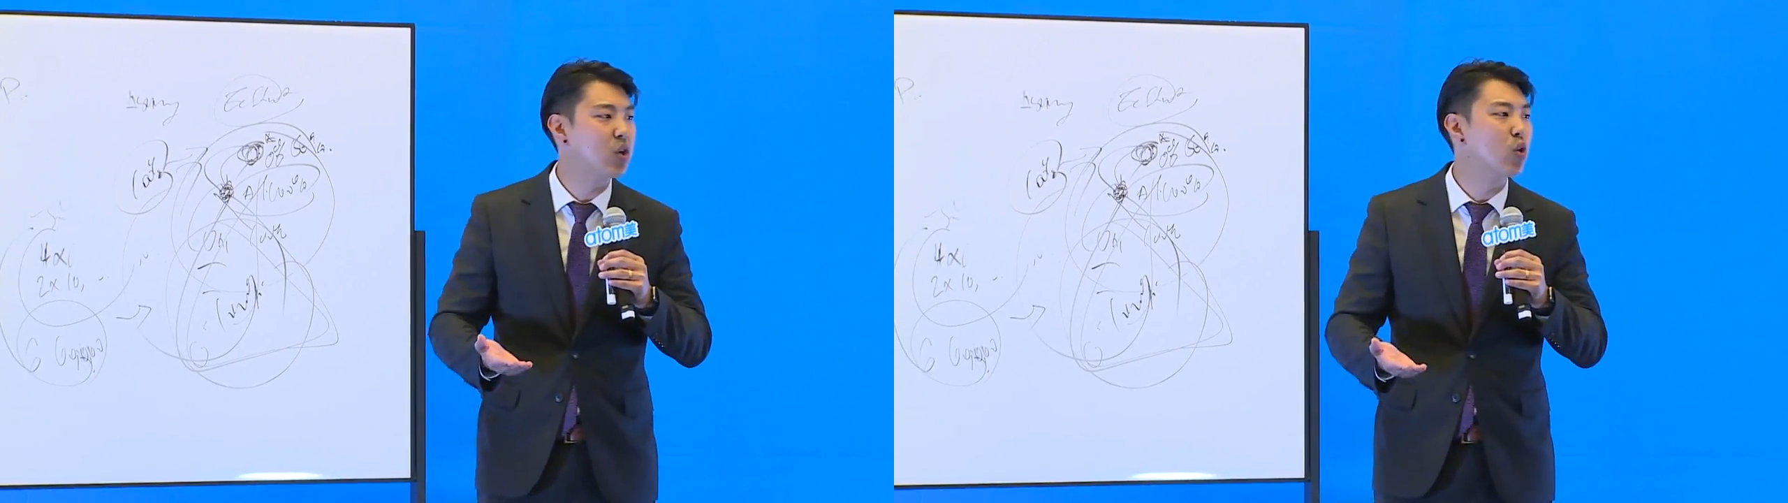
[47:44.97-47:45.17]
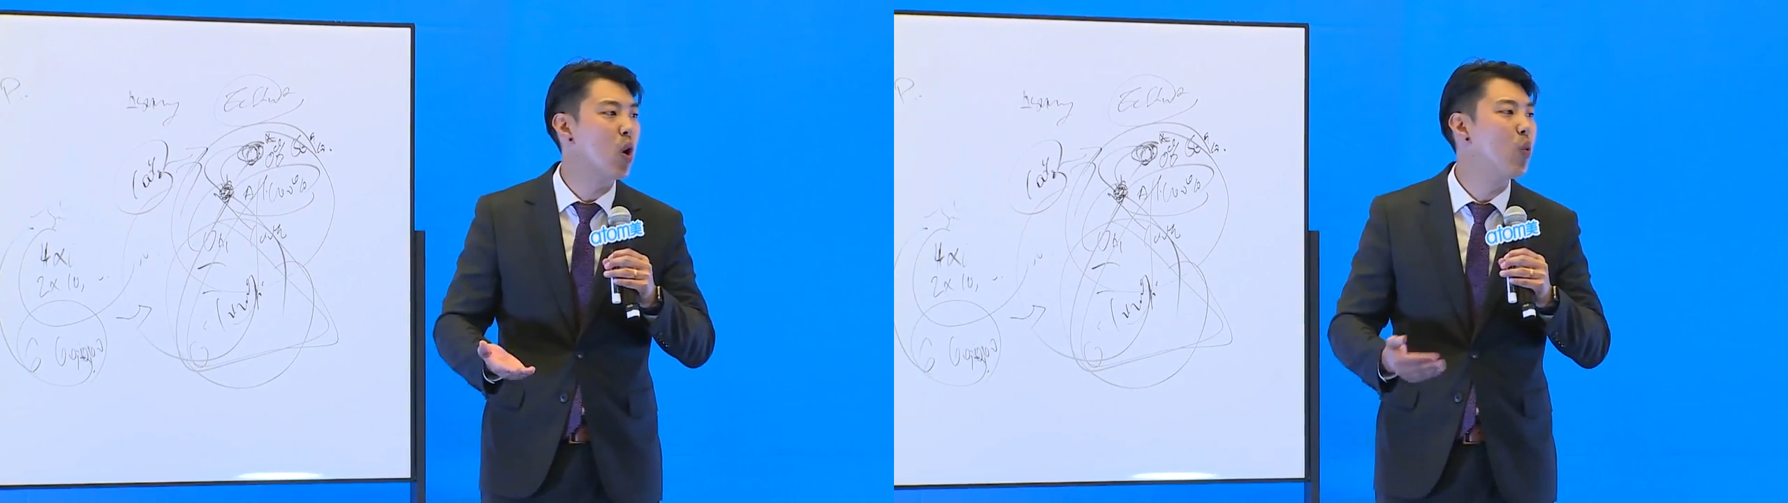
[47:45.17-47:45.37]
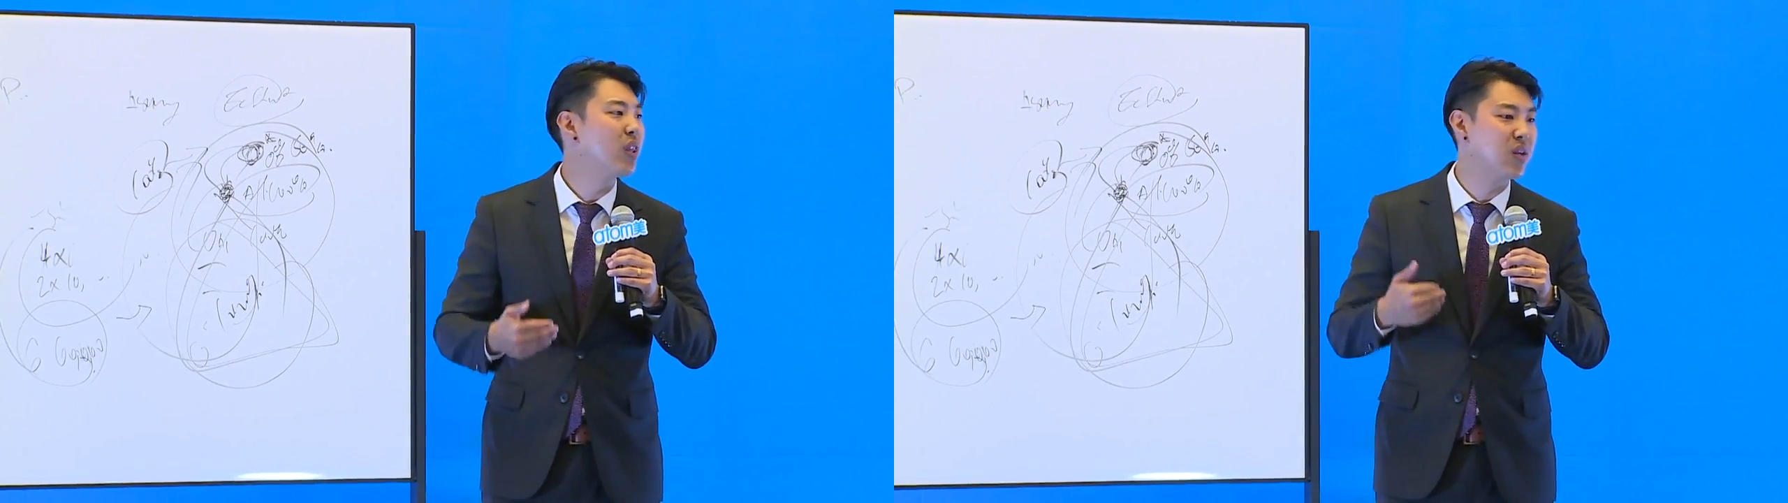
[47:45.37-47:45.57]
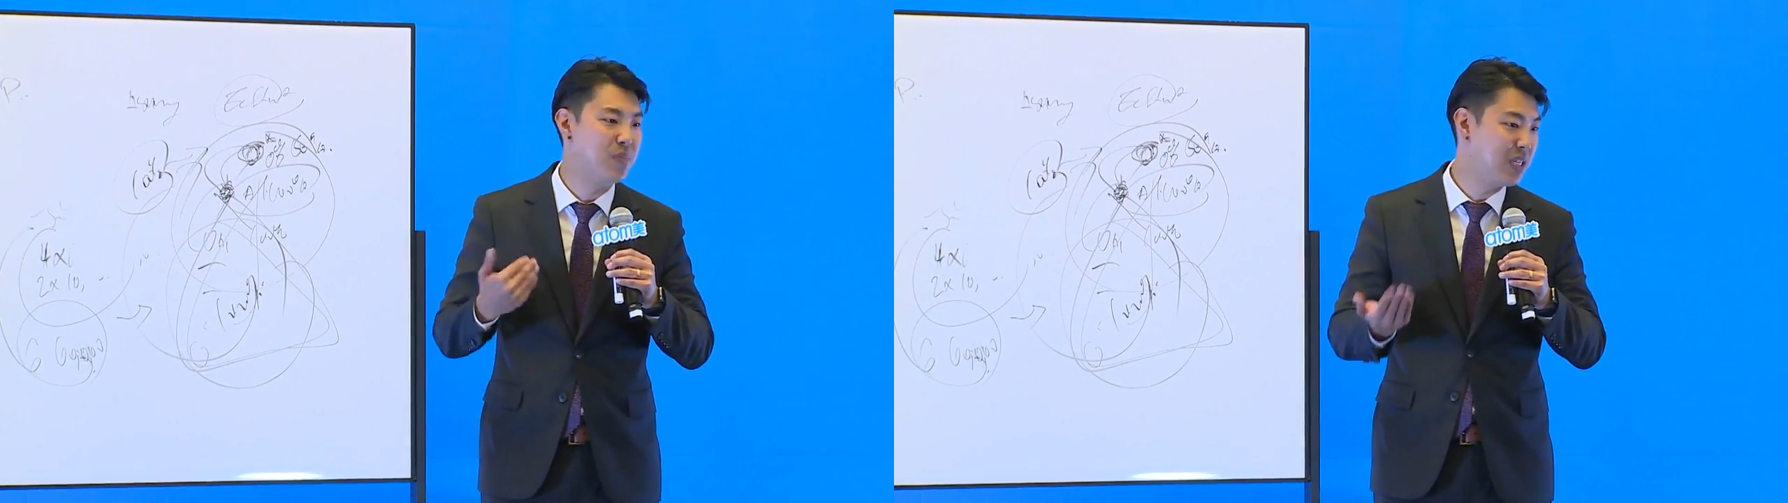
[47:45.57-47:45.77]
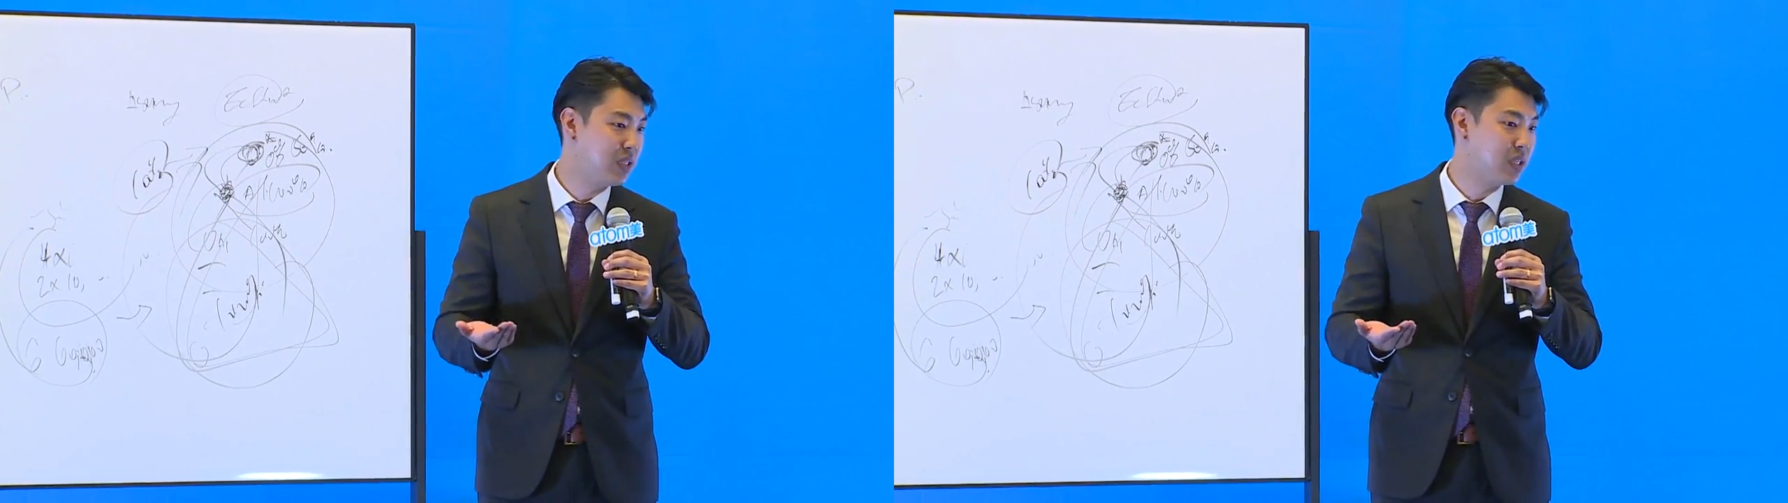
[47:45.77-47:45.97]
to grow with the
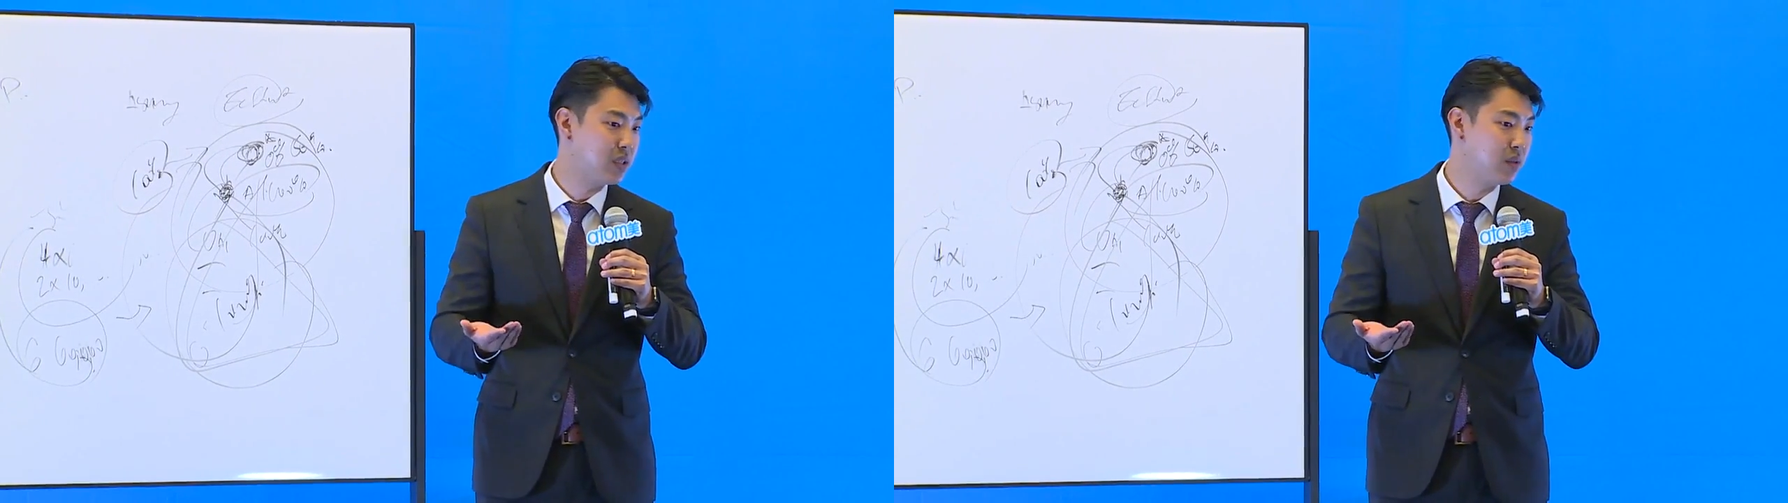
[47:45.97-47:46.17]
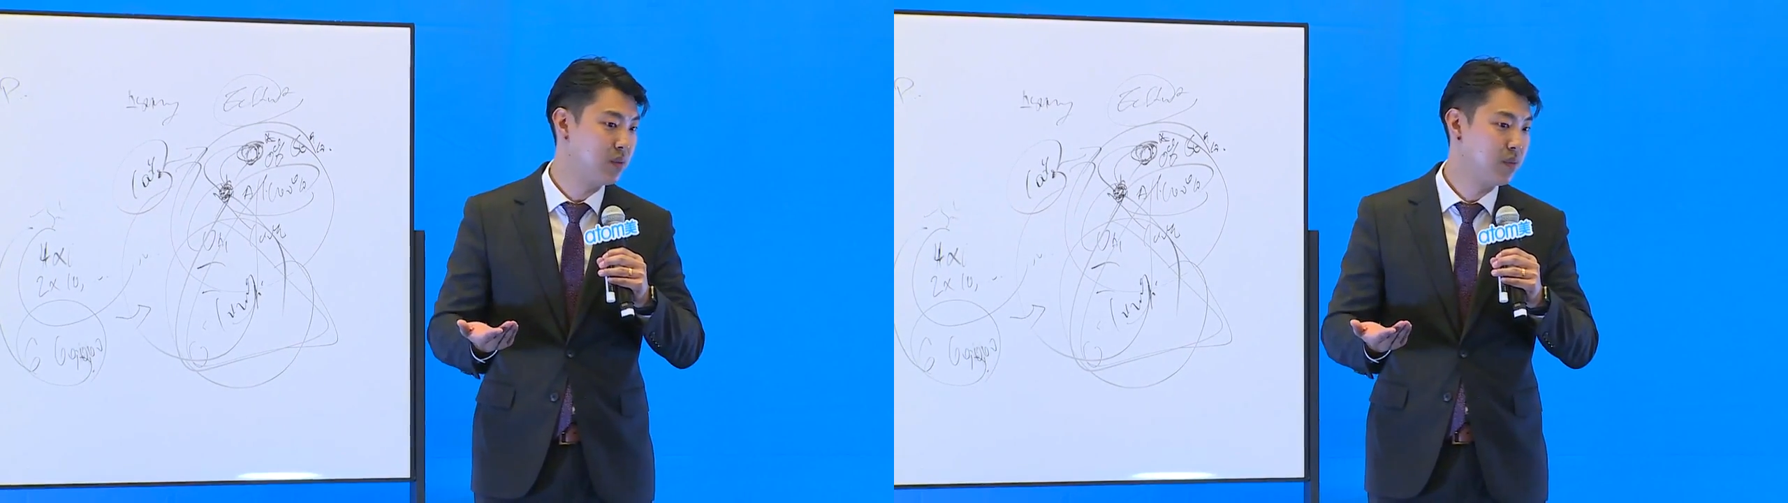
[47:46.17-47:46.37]
business.